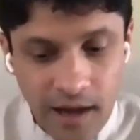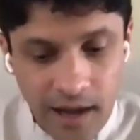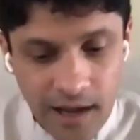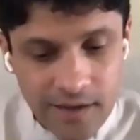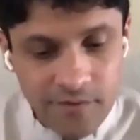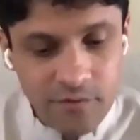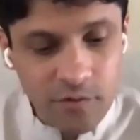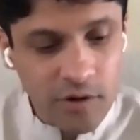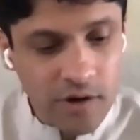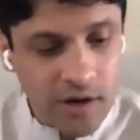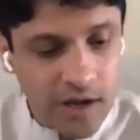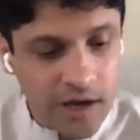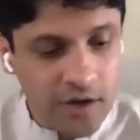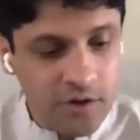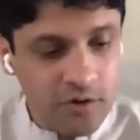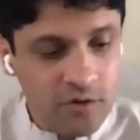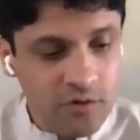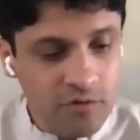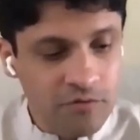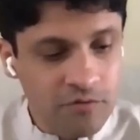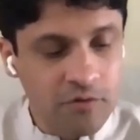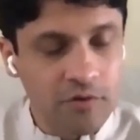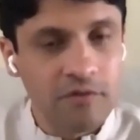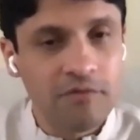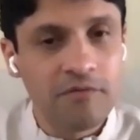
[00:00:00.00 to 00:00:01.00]
I would like
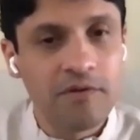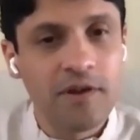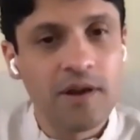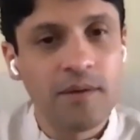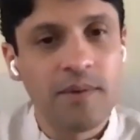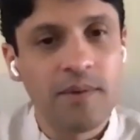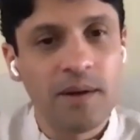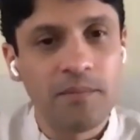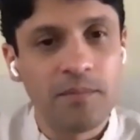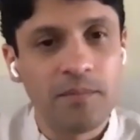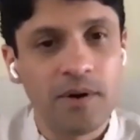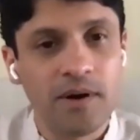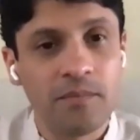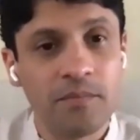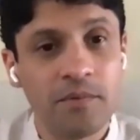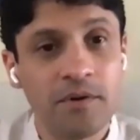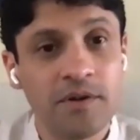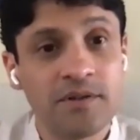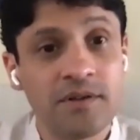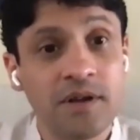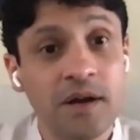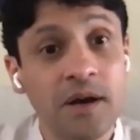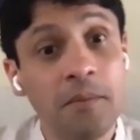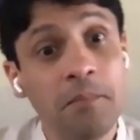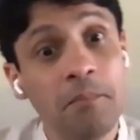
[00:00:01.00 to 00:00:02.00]
to fulfill my
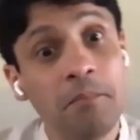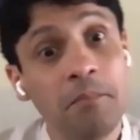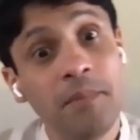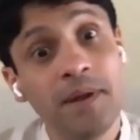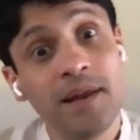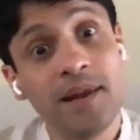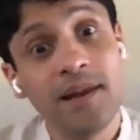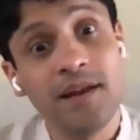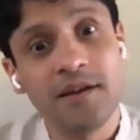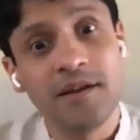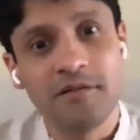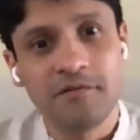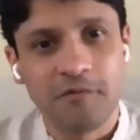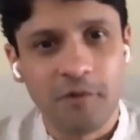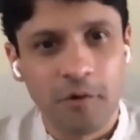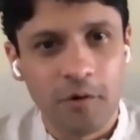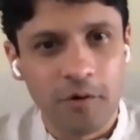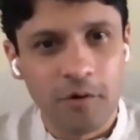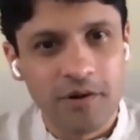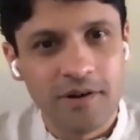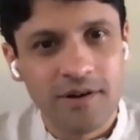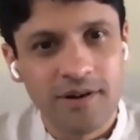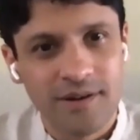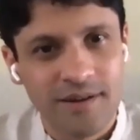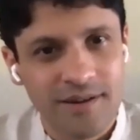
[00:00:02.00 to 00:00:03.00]
purpose a
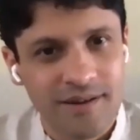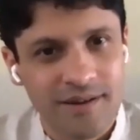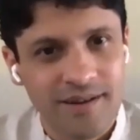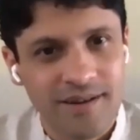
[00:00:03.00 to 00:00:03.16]
millionfold.